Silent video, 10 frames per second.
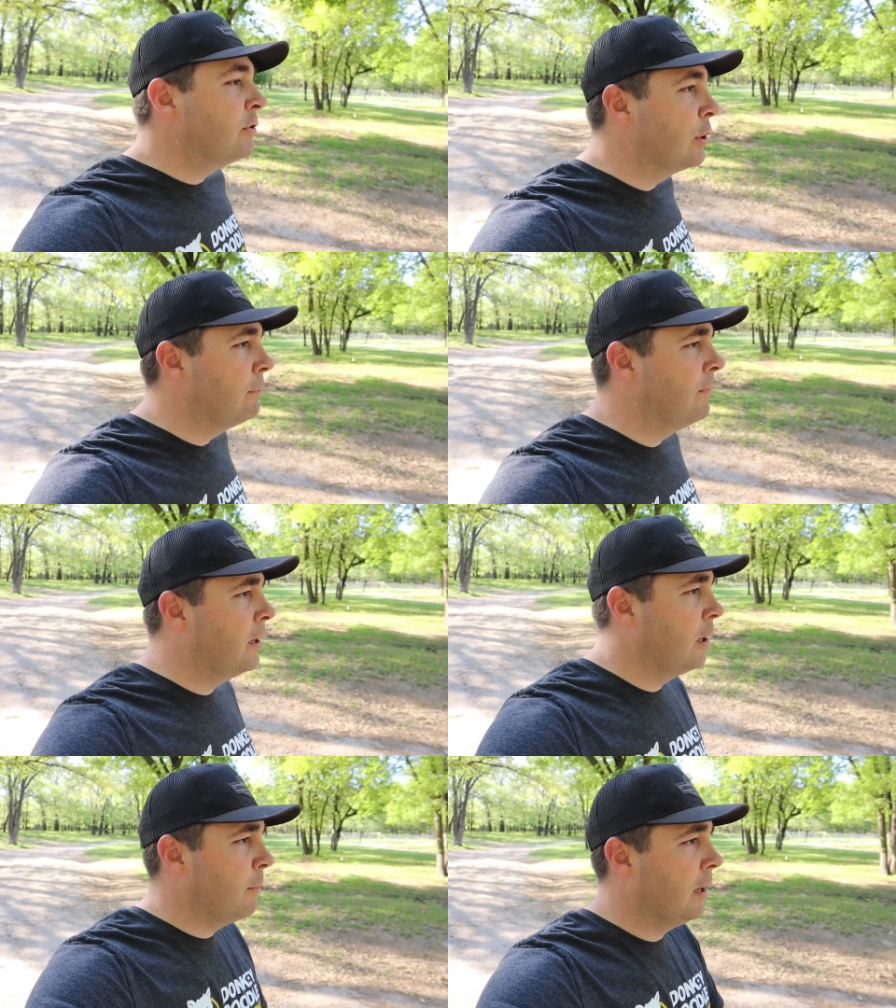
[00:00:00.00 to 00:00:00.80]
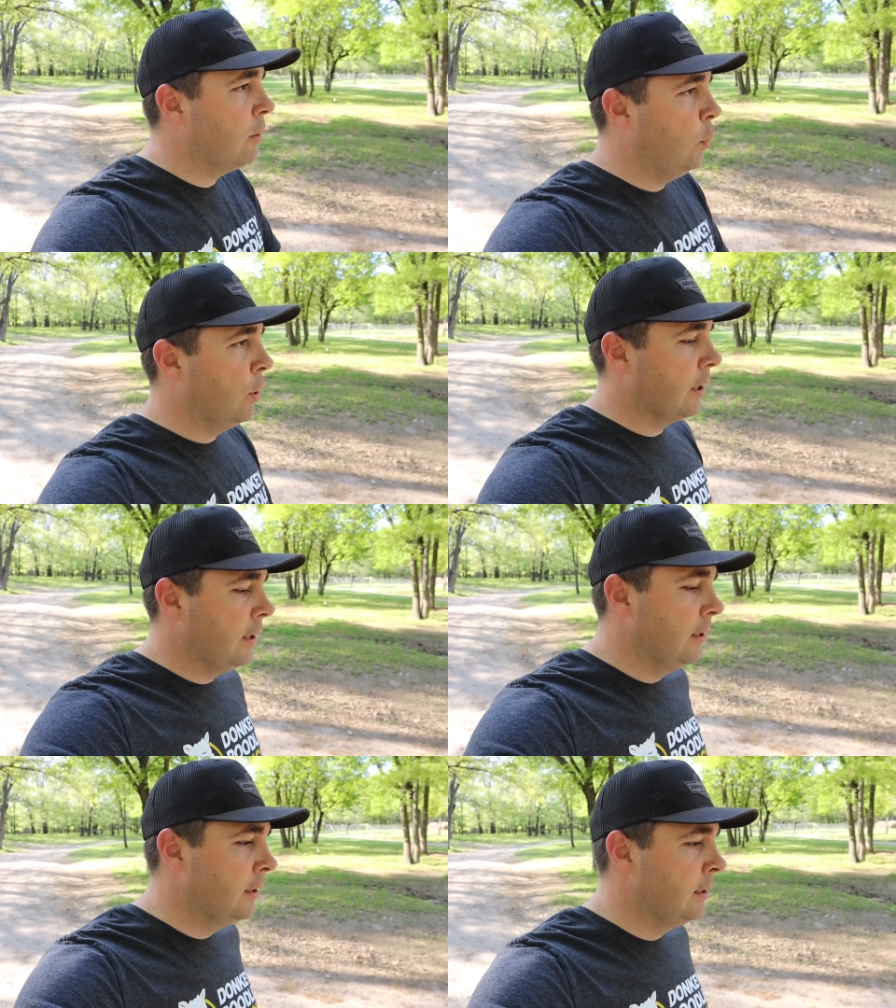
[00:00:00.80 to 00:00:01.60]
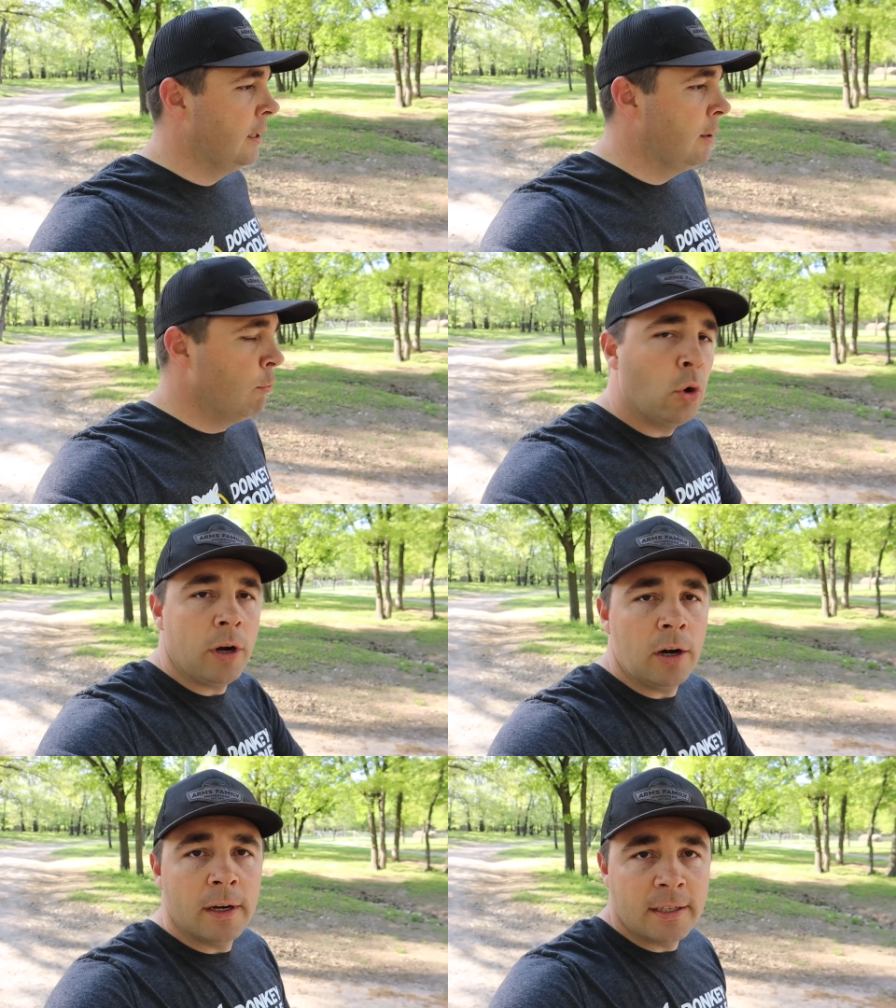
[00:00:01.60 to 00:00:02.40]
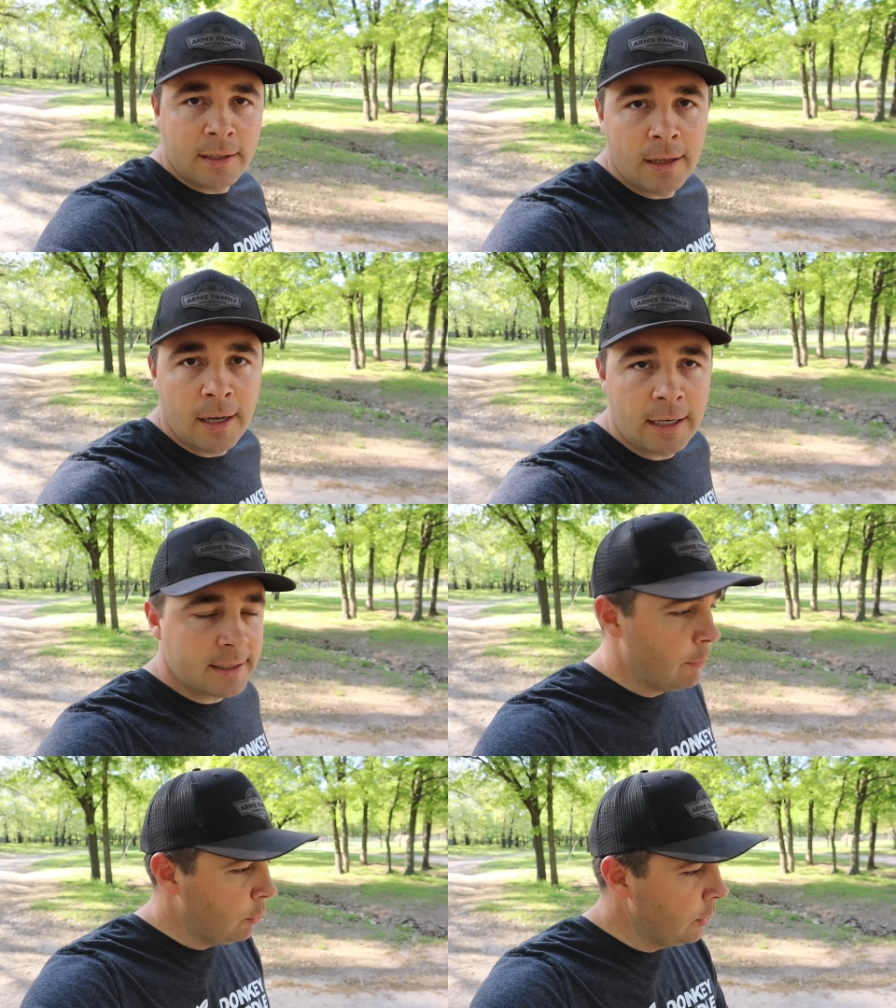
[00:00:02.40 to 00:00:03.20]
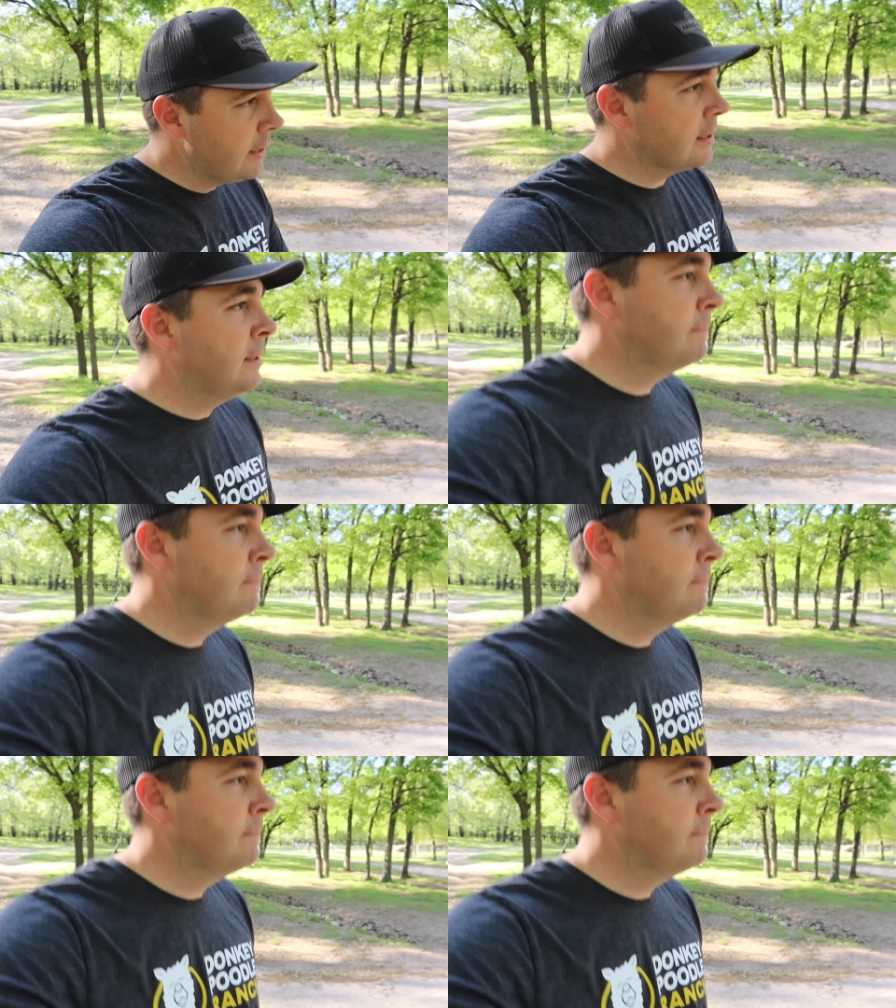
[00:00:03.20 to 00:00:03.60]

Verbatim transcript: So that ought to make work more interesting the next couple weeks.